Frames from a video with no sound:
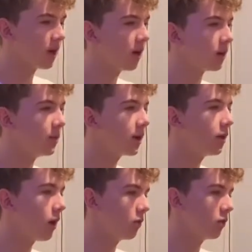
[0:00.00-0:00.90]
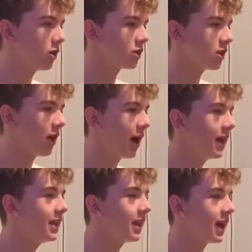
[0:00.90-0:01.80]
hard 'cause we don't know Ross like
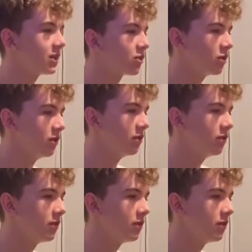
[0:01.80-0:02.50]
in that sort of